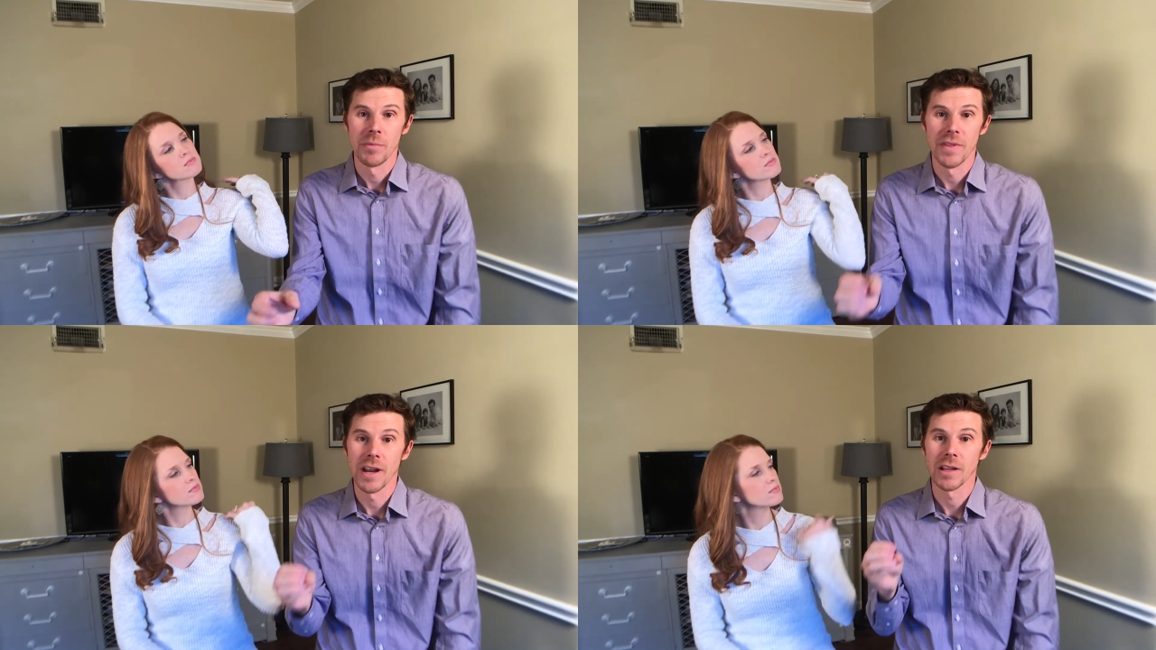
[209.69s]

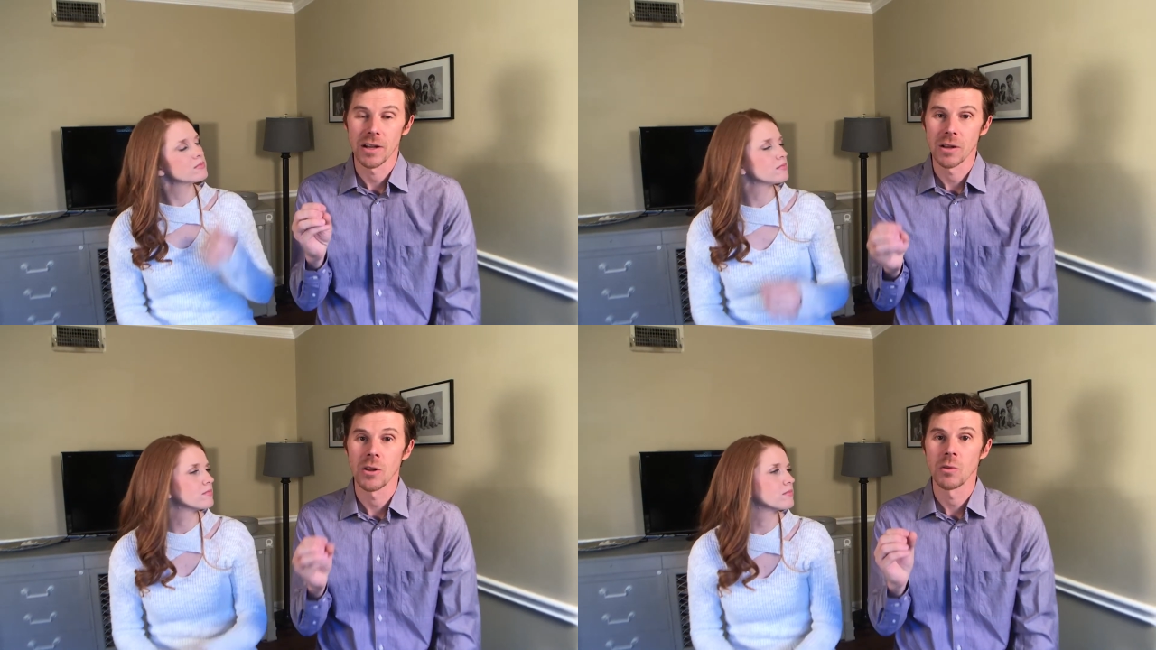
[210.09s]
Speaker 1: But then a
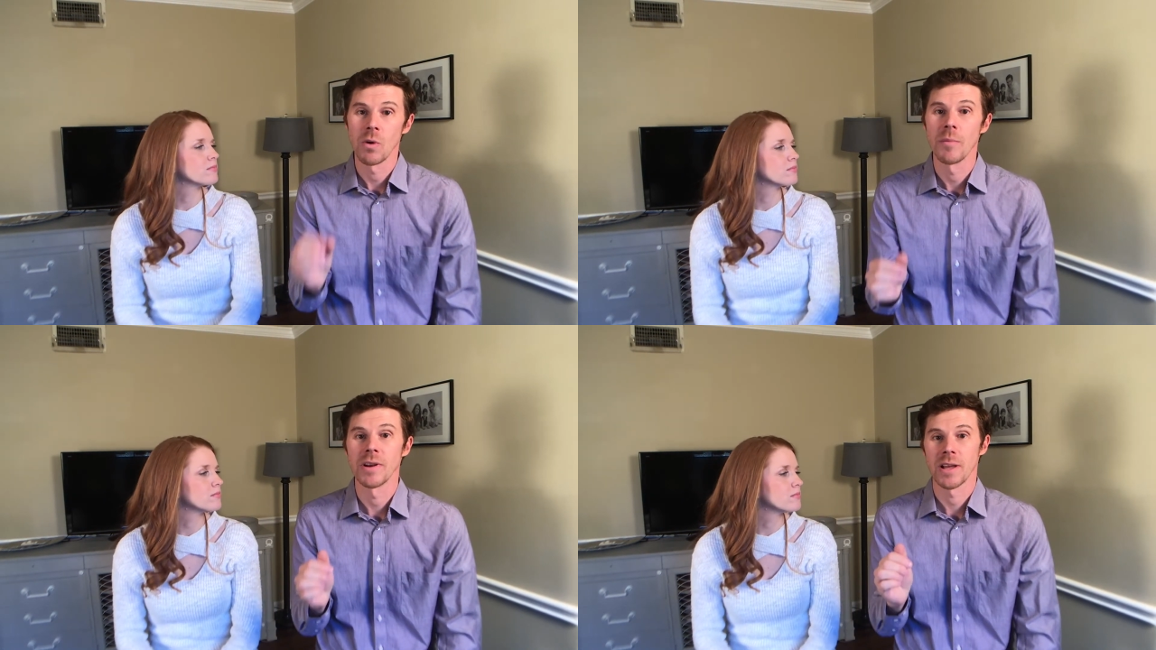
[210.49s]
little old
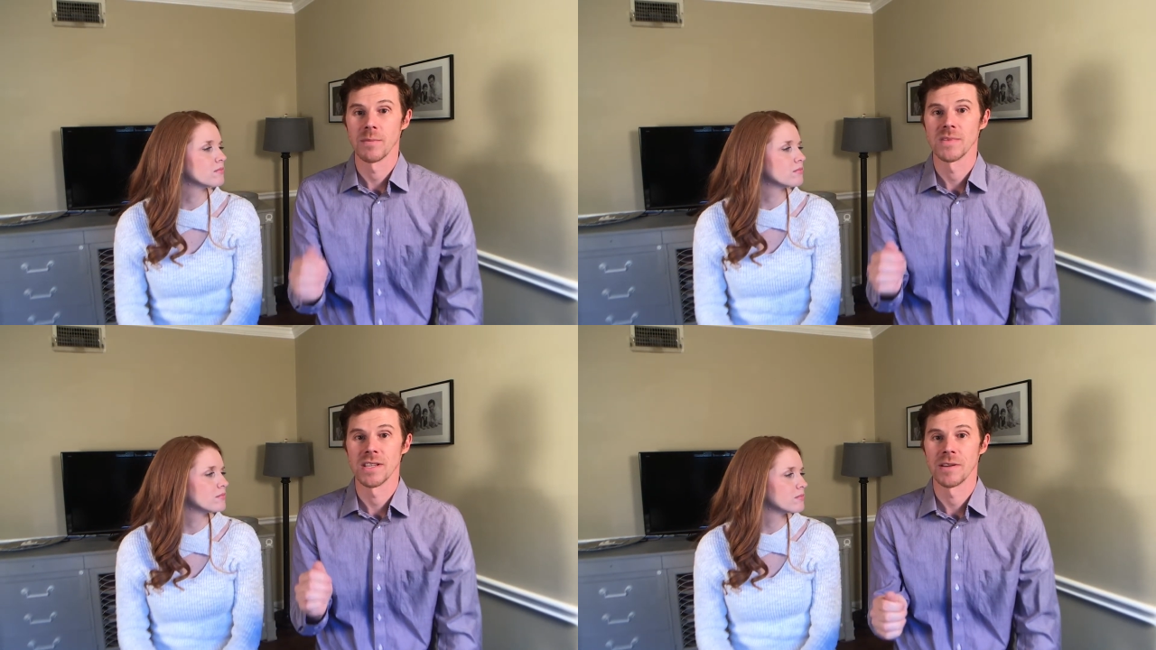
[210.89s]
woman
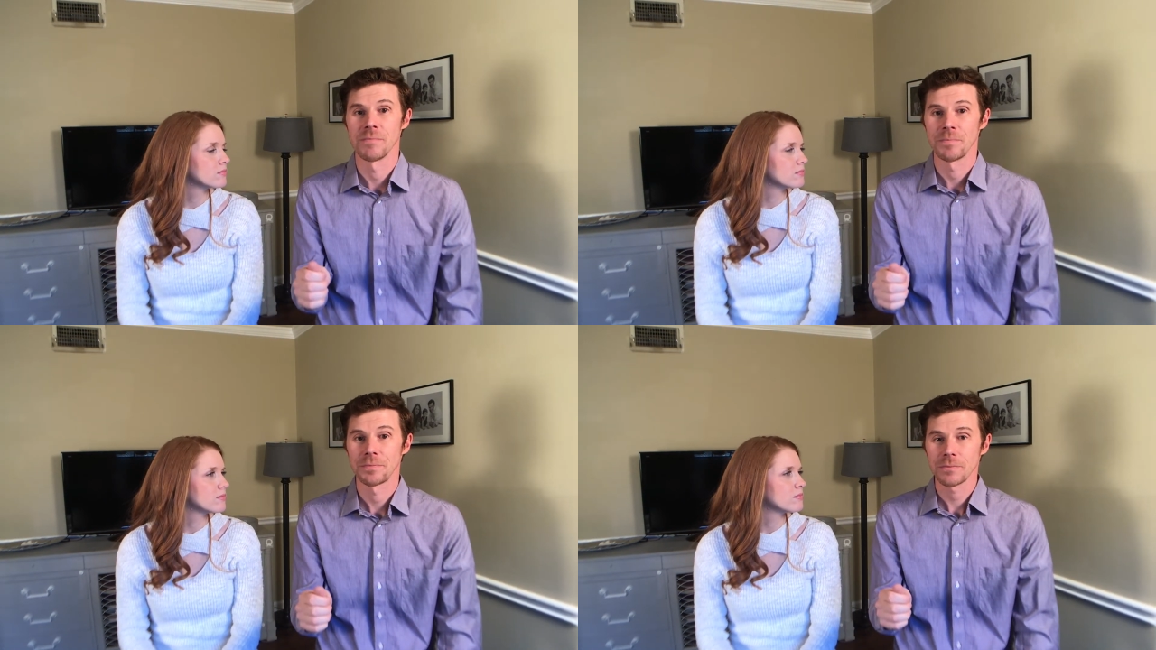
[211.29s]
comes in,
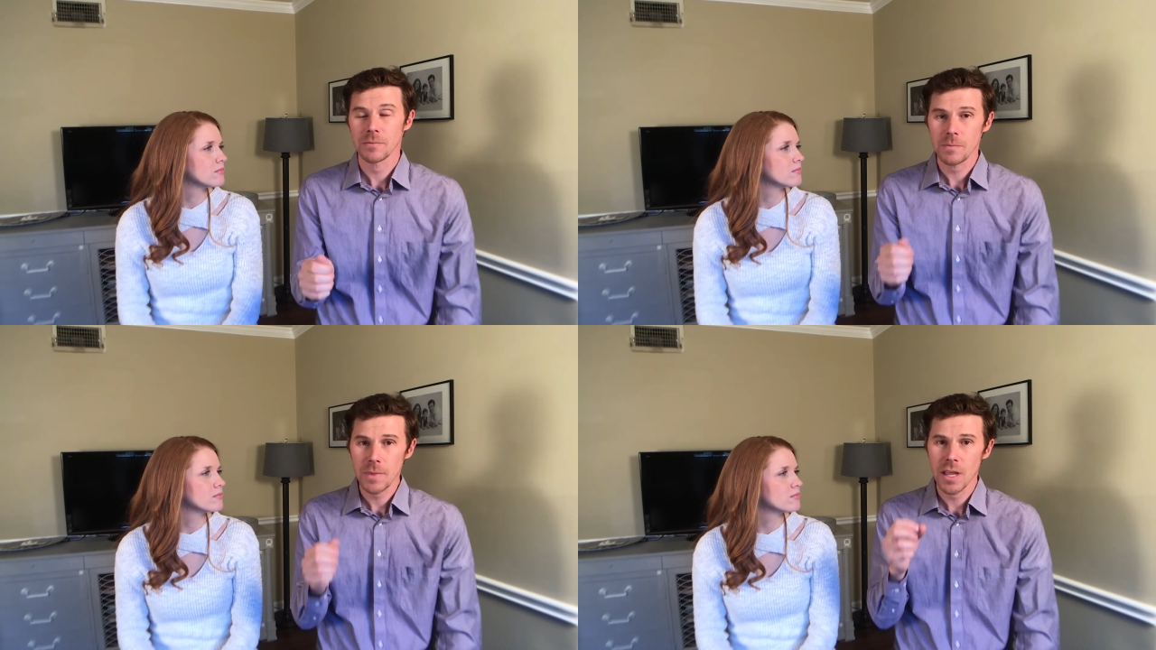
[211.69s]

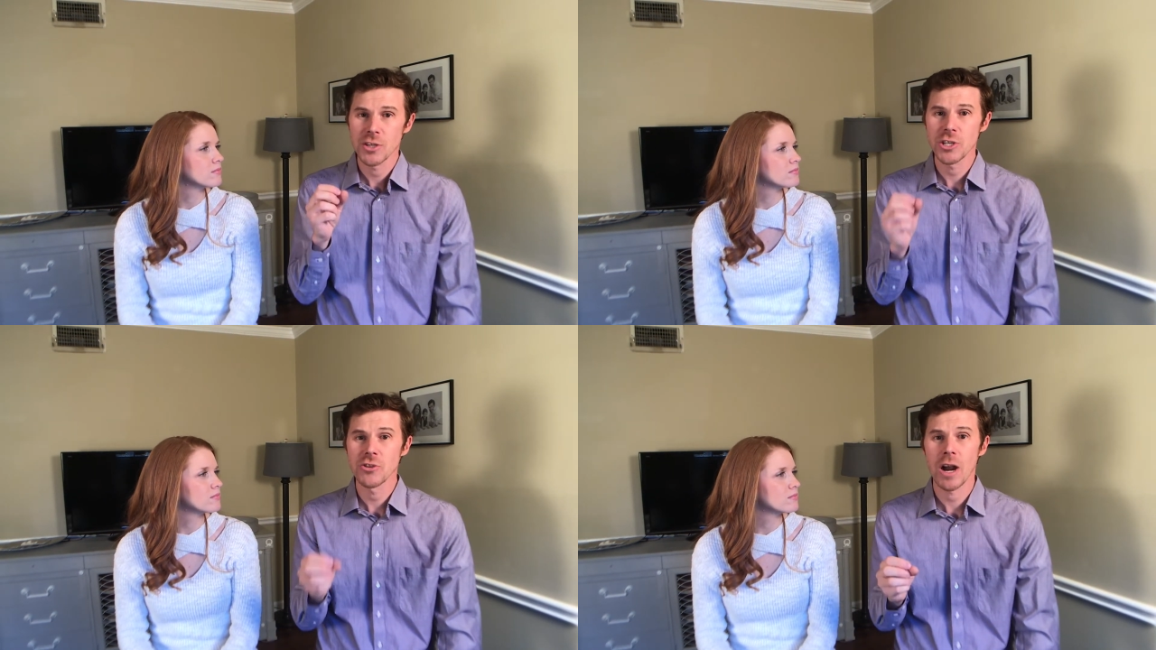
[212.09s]

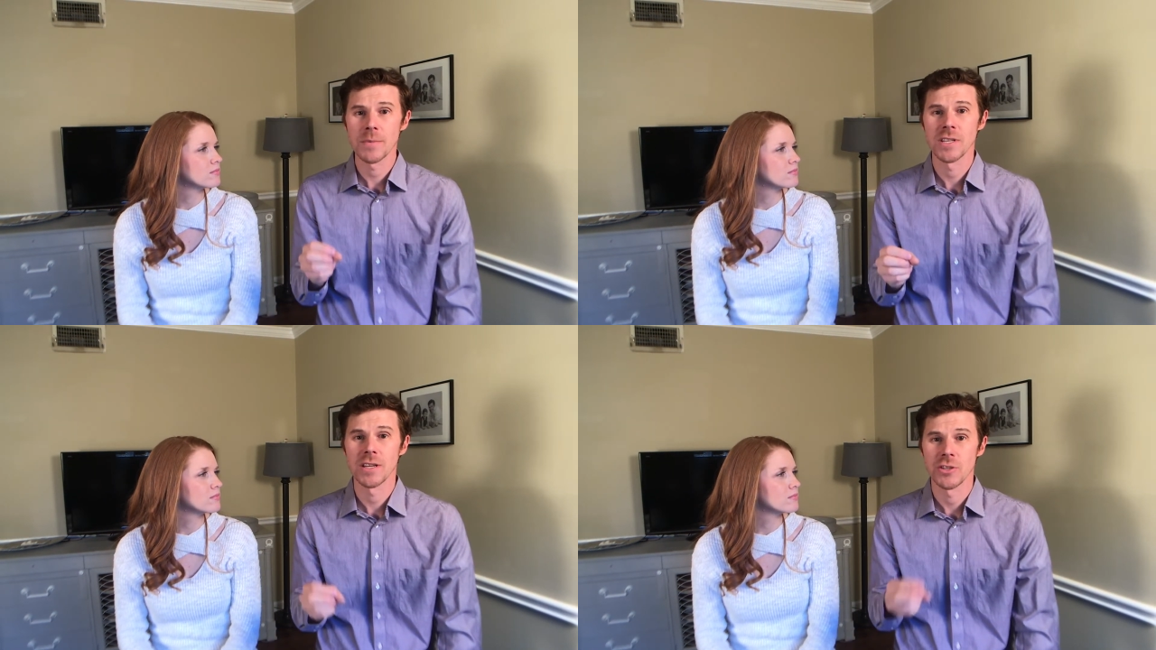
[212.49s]
and she
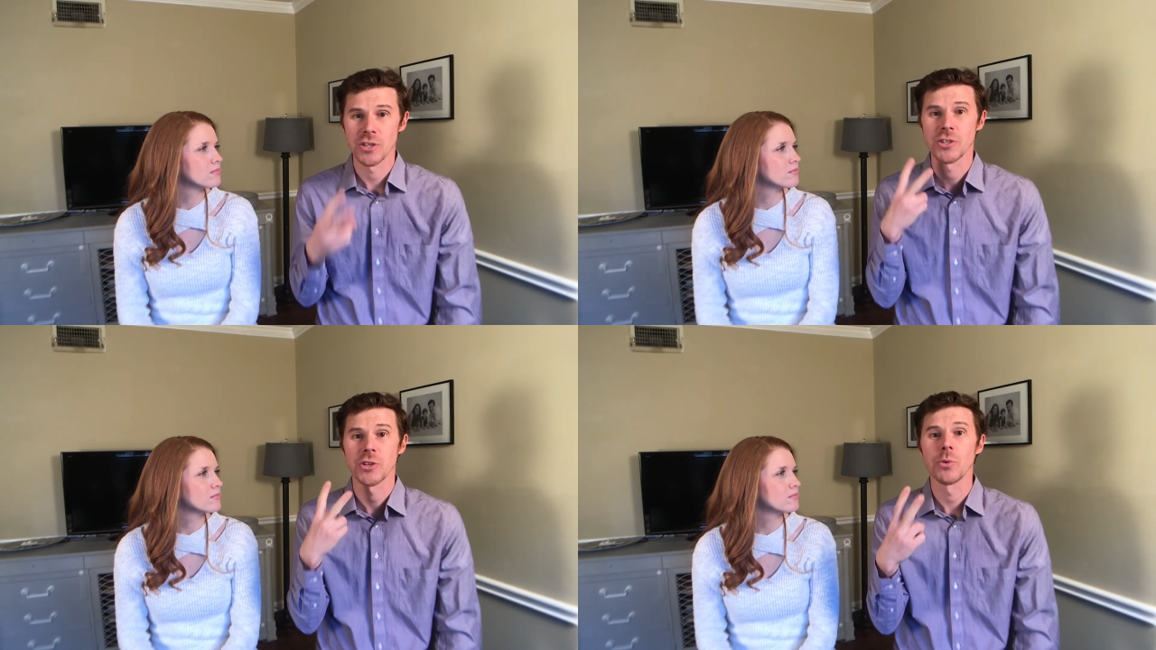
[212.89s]
drops in
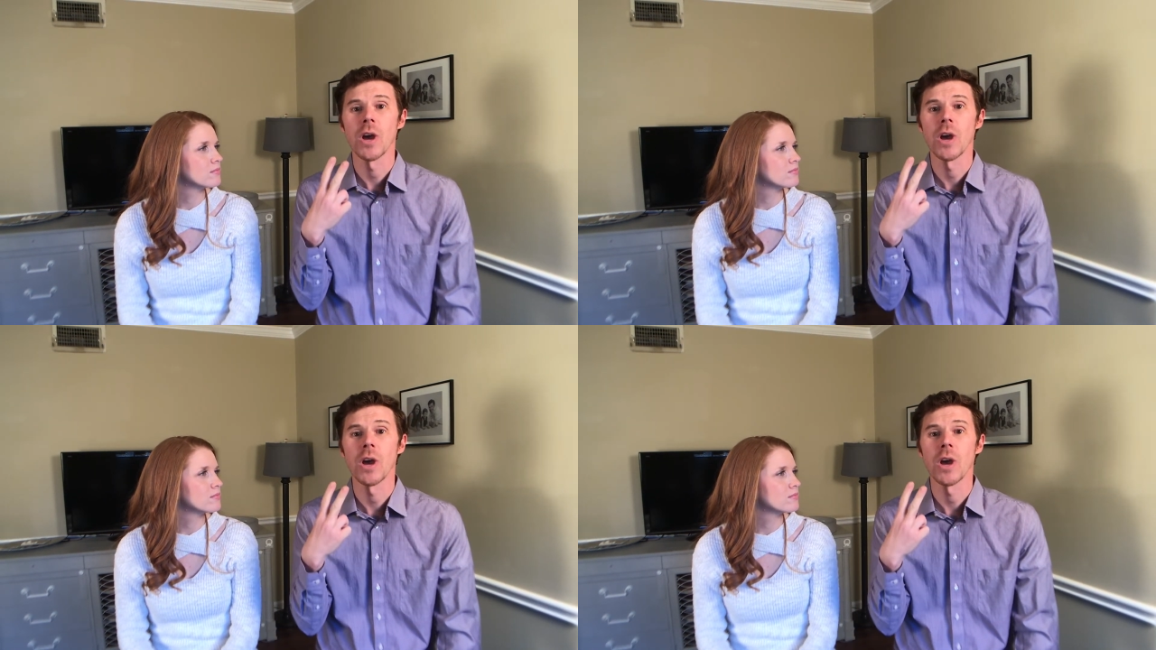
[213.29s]
just two